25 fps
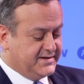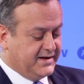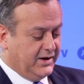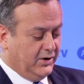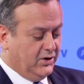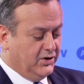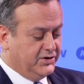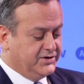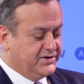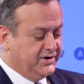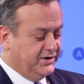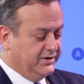get
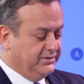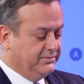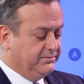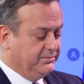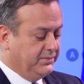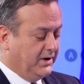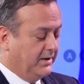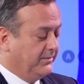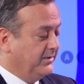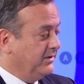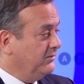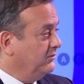on to.
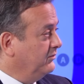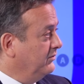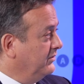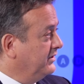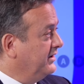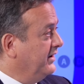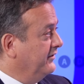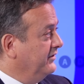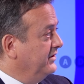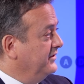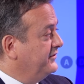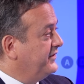I mean,
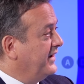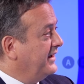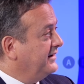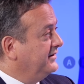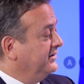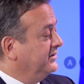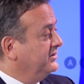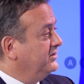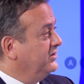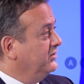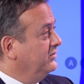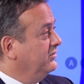given the fact
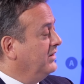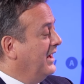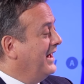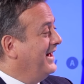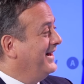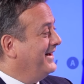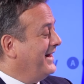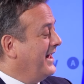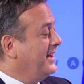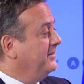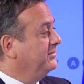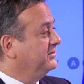that you
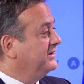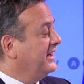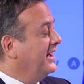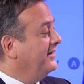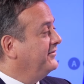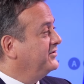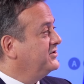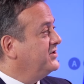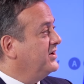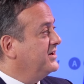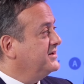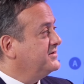aren't able to
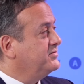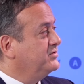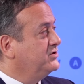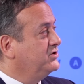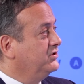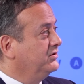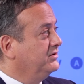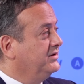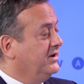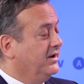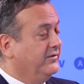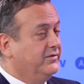advertise, we
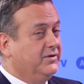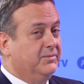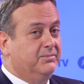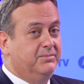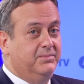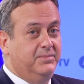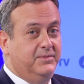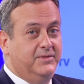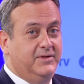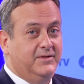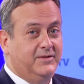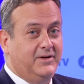should give the,
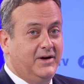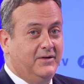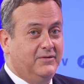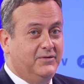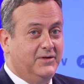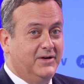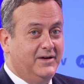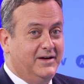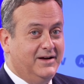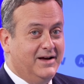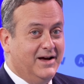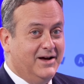the give
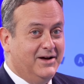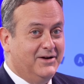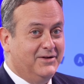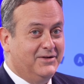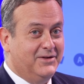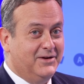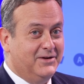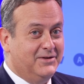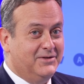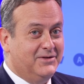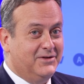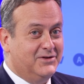the, uh,
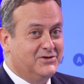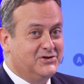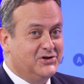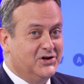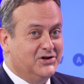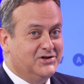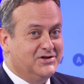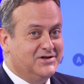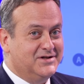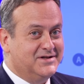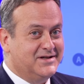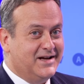the, the
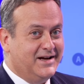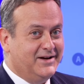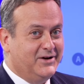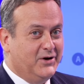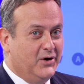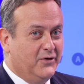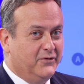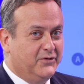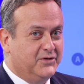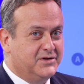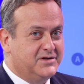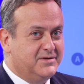church and state
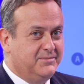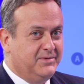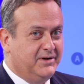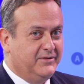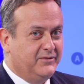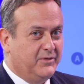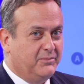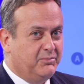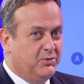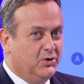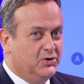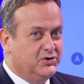conference a bit
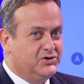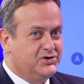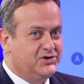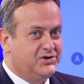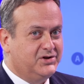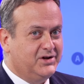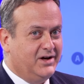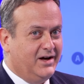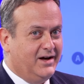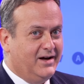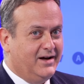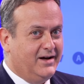of a
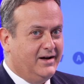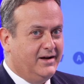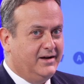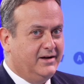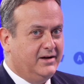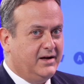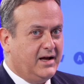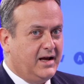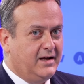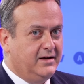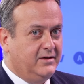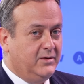push,
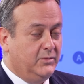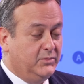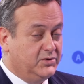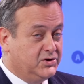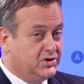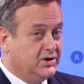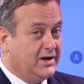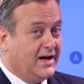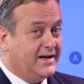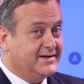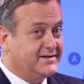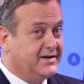uh, and, and, we
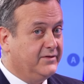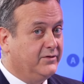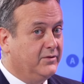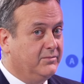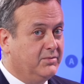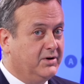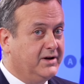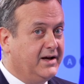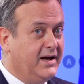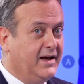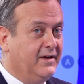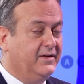should ask
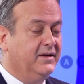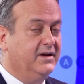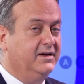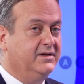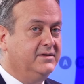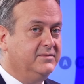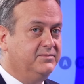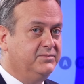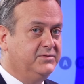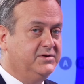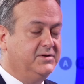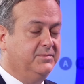everybody out there
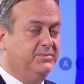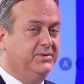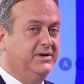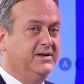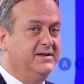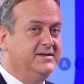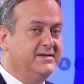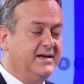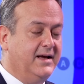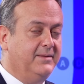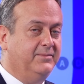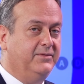to, to
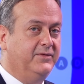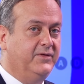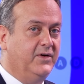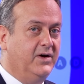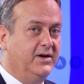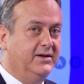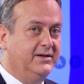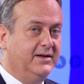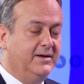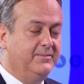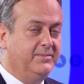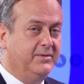please
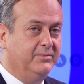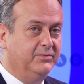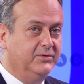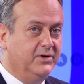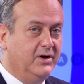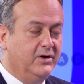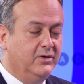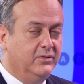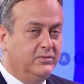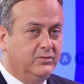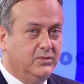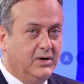amplify and let people
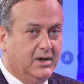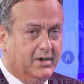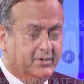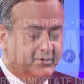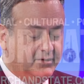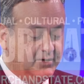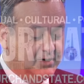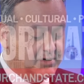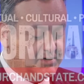know uh, that